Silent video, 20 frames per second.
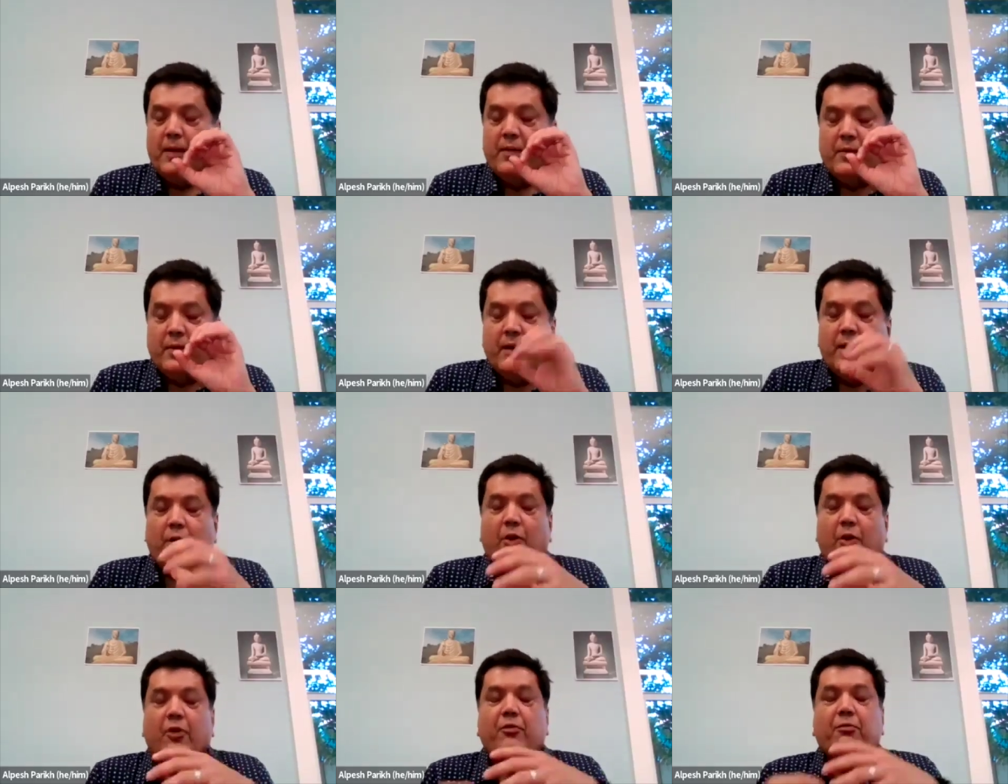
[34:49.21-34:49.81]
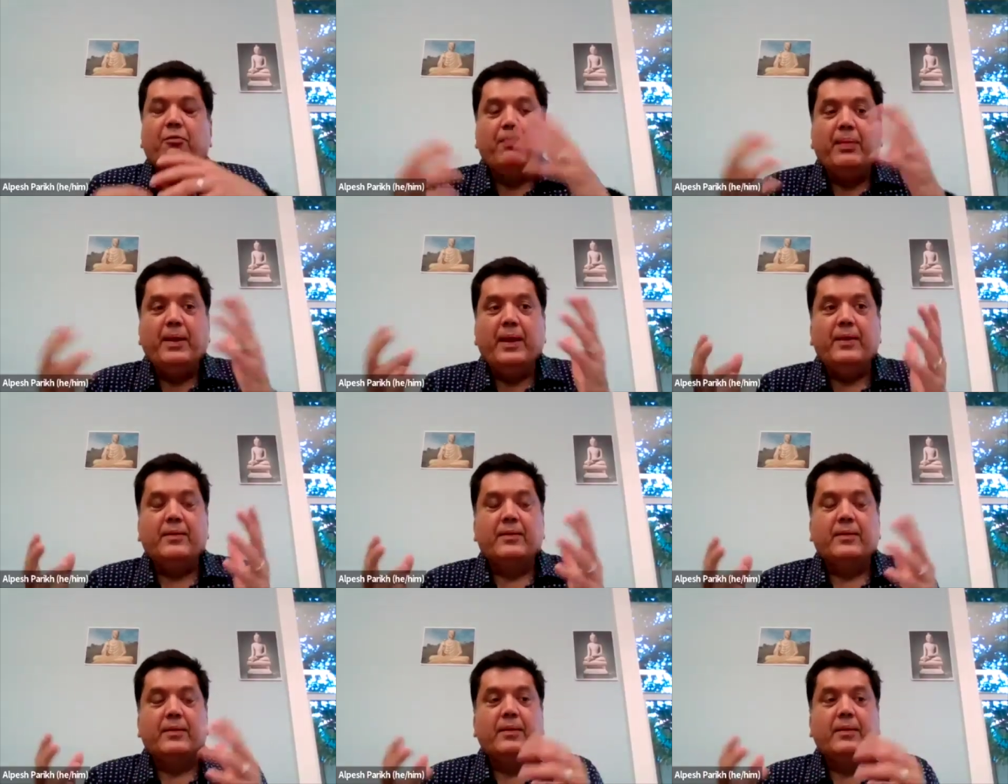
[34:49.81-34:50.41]
incident of
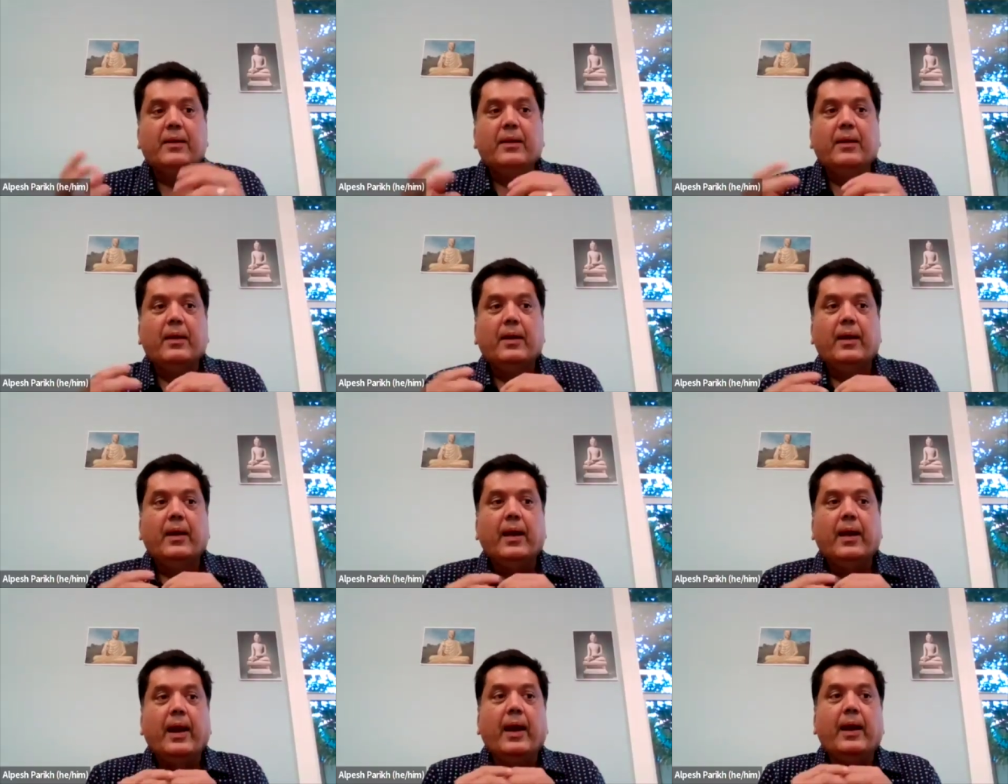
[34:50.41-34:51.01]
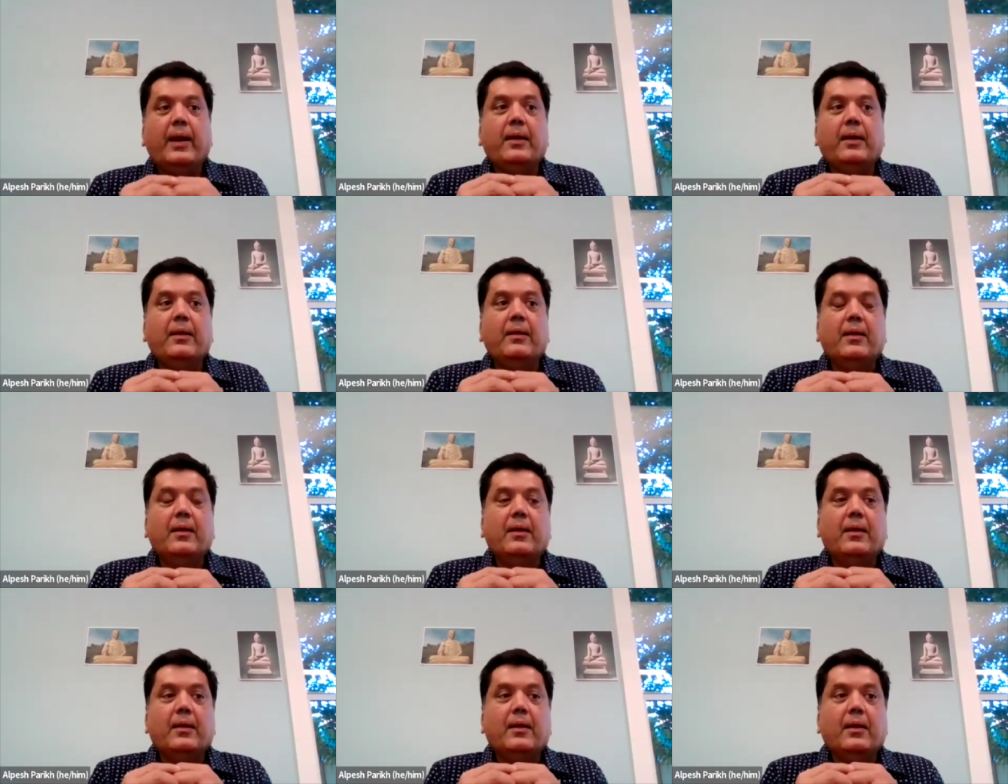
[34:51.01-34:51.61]
peace and
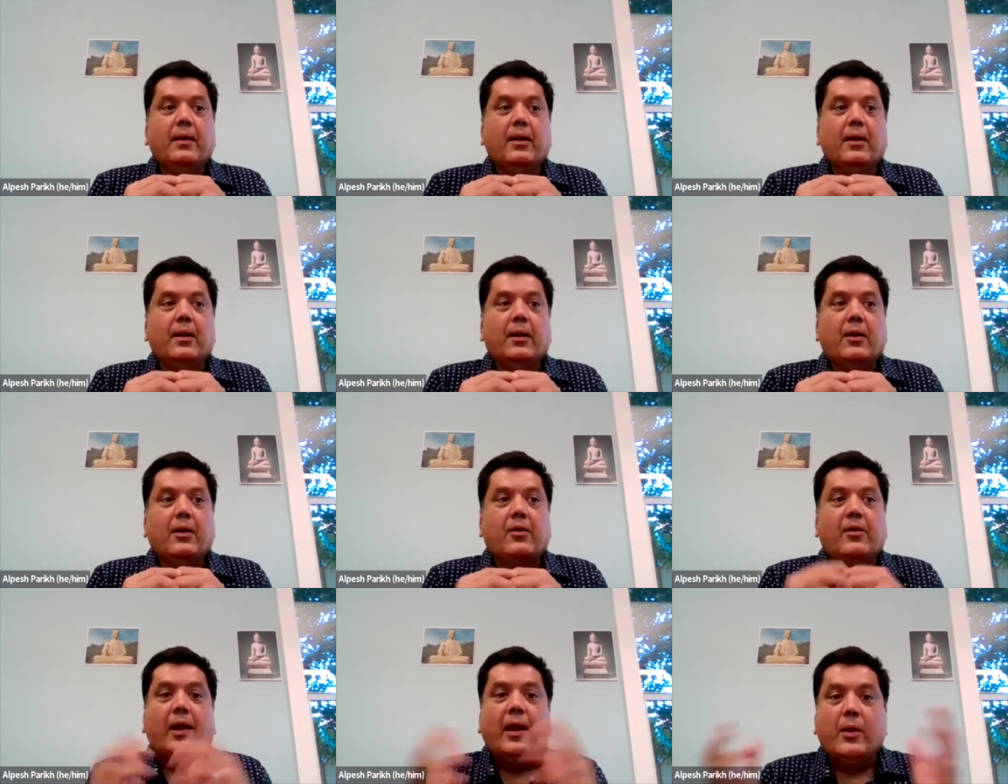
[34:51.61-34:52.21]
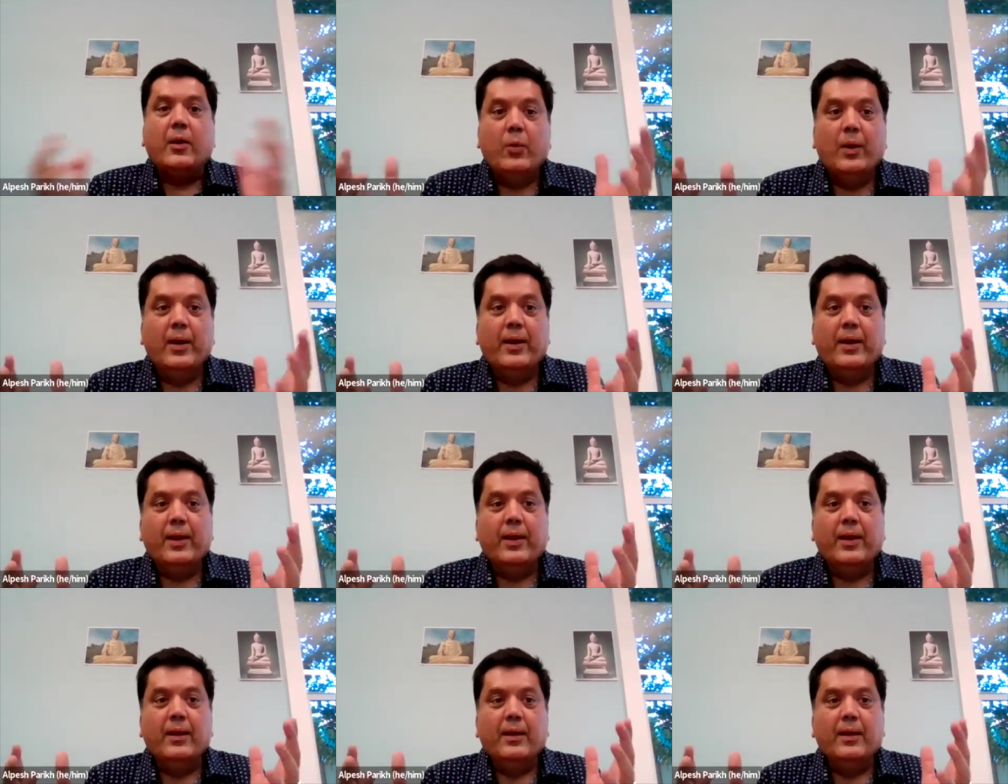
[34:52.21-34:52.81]

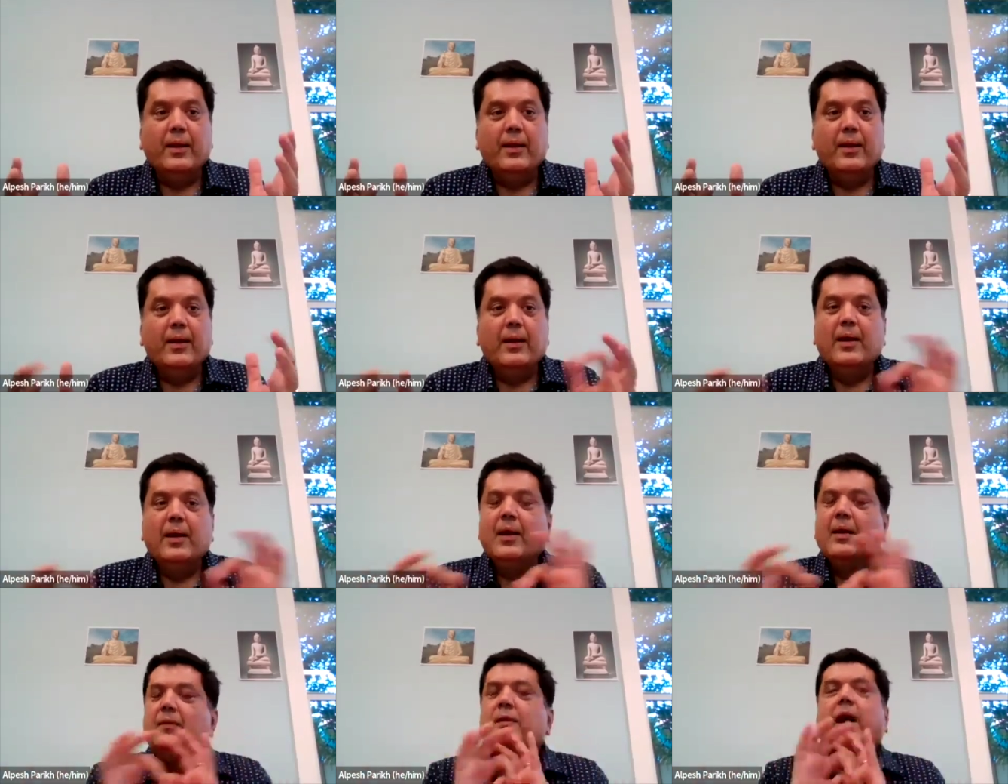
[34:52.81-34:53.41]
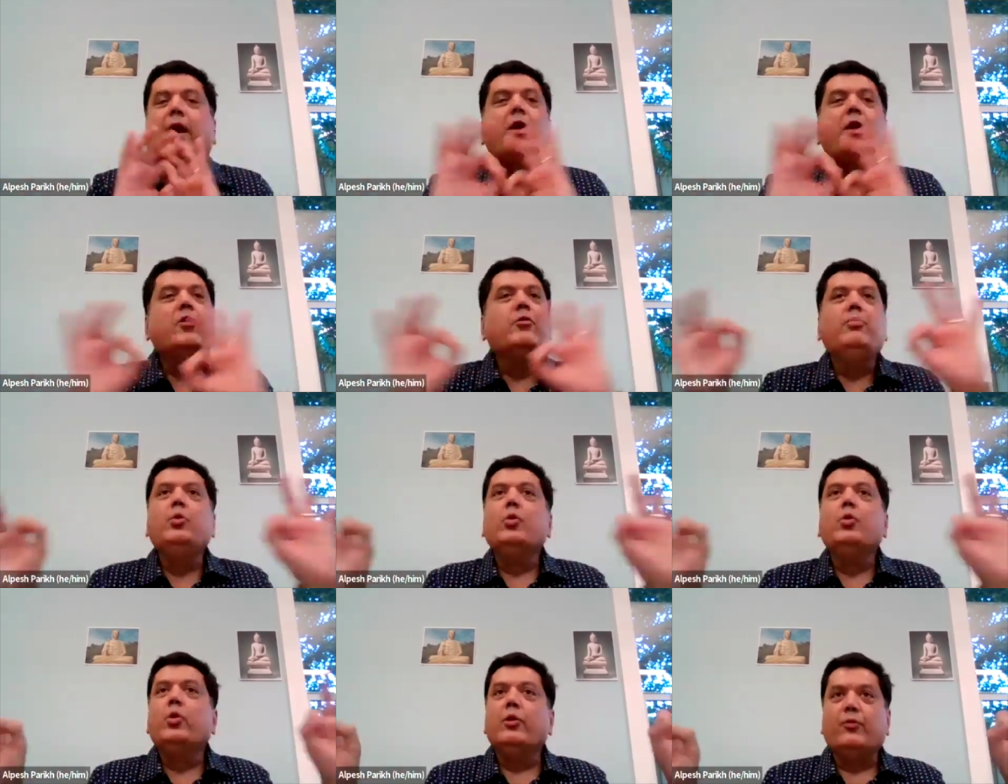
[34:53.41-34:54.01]
tranquility, that
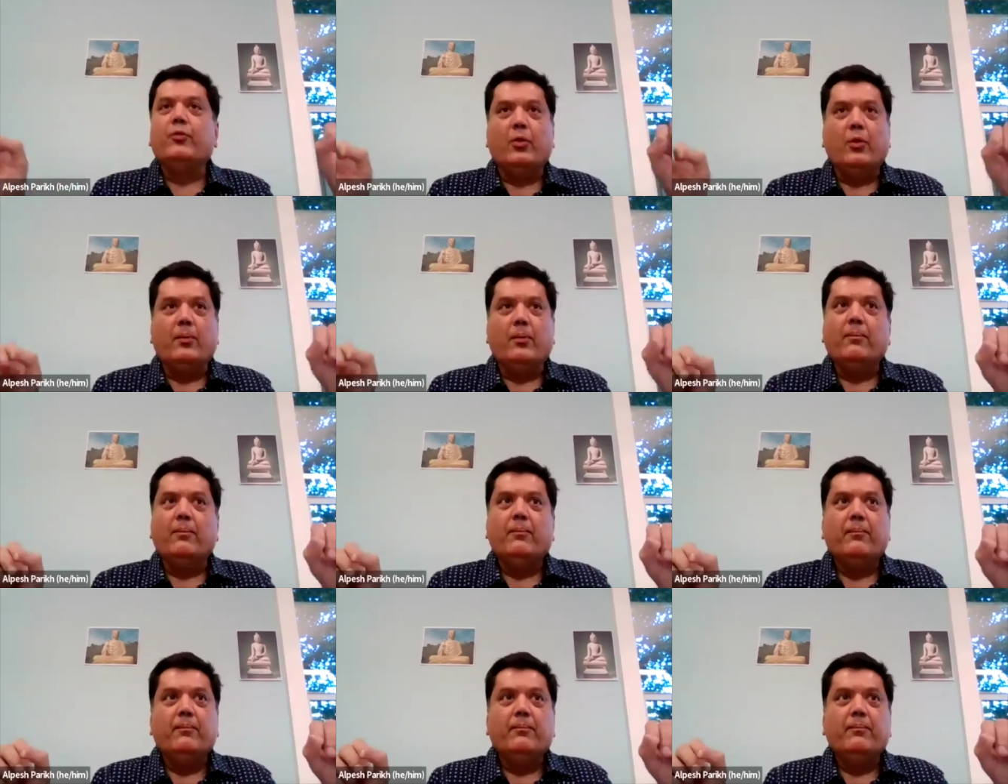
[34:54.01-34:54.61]
is beautiful.